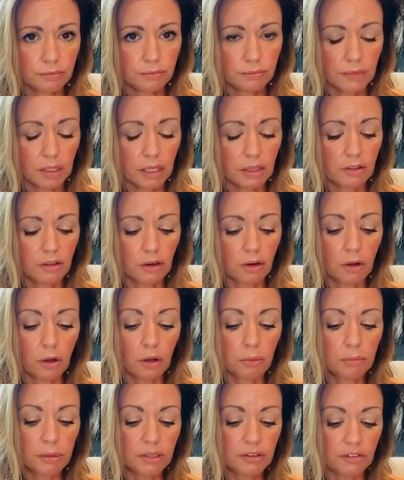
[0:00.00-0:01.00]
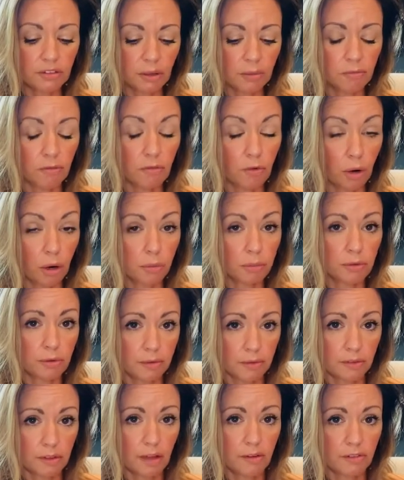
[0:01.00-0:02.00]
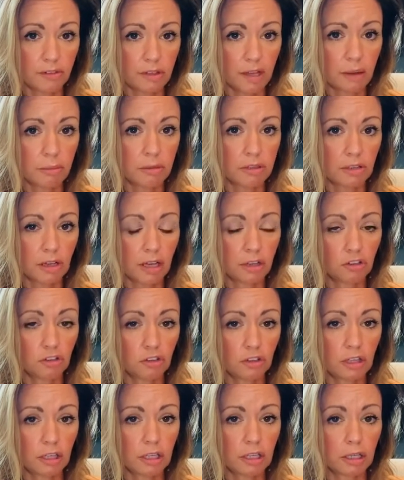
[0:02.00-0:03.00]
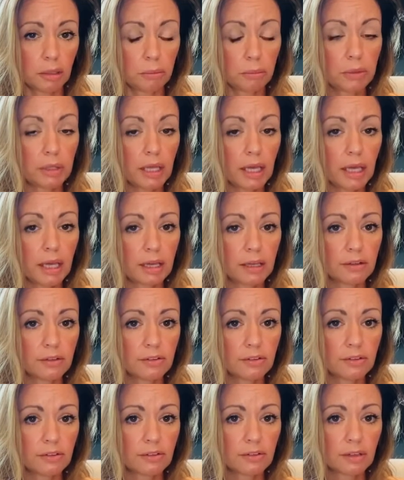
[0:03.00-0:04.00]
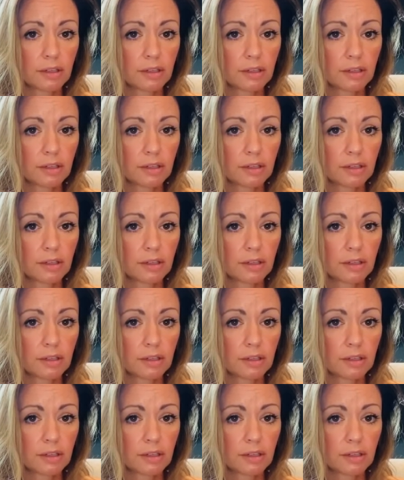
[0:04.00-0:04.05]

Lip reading: And there could be some forms of self-sabotage taking place